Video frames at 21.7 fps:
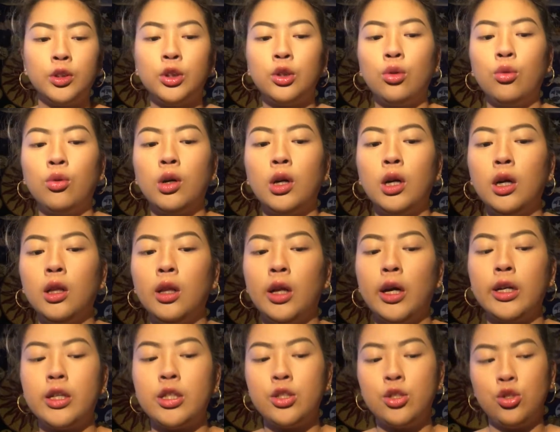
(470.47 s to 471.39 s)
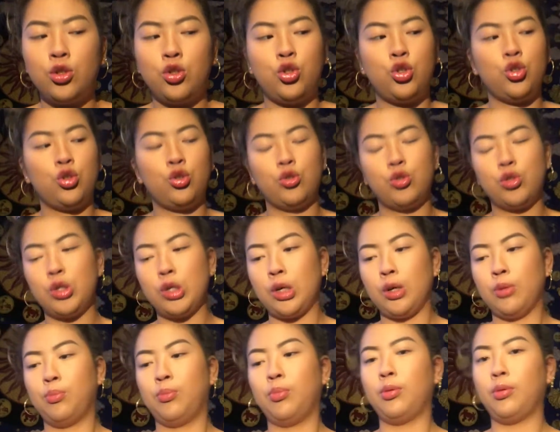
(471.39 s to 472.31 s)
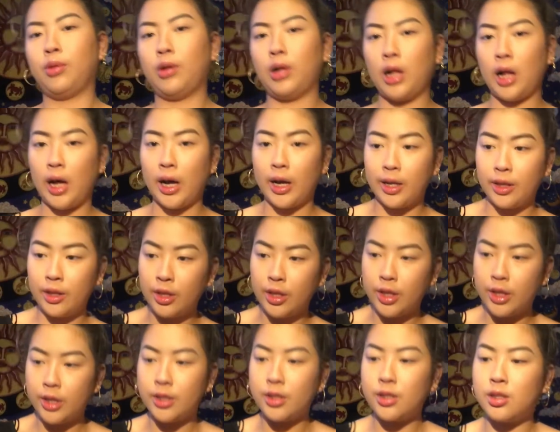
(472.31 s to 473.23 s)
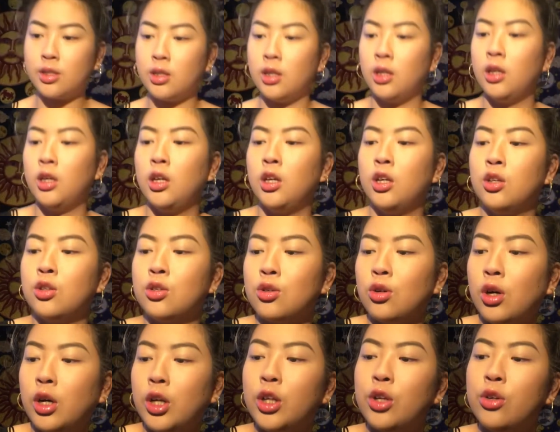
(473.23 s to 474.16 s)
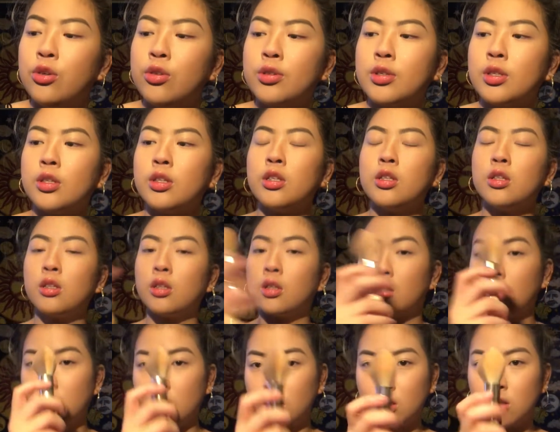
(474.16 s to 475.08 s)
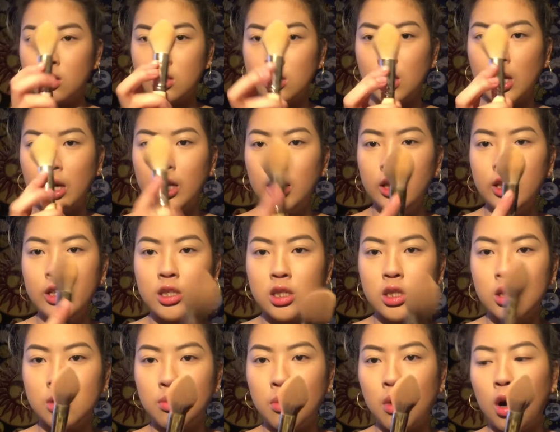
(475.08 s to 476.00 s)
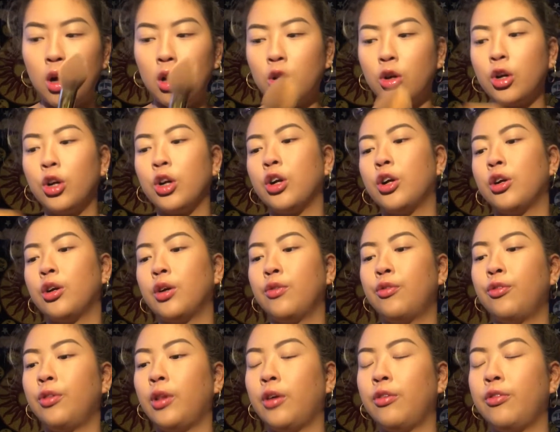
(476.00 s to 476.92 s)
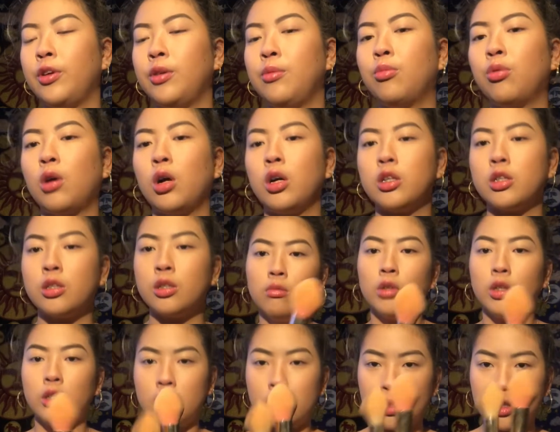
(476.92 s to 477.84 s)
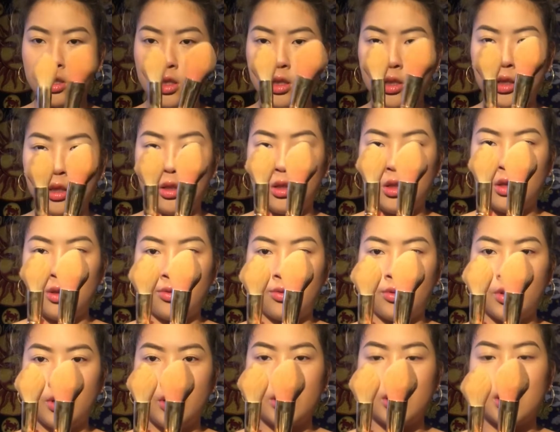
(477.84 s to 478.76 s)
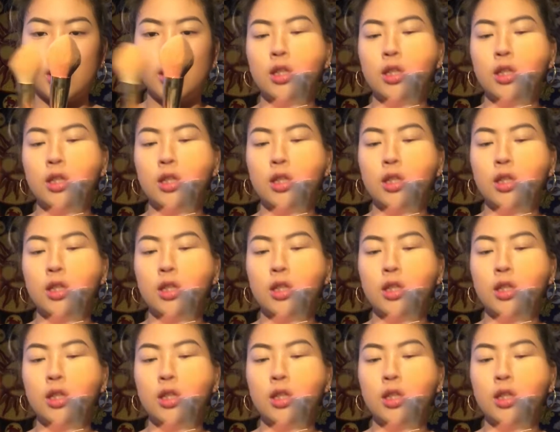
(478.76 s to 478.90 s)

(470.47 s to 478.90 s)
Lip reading: So what I like to do to apply this, so I use this slightly smaller fluffy brush. You can see the difference.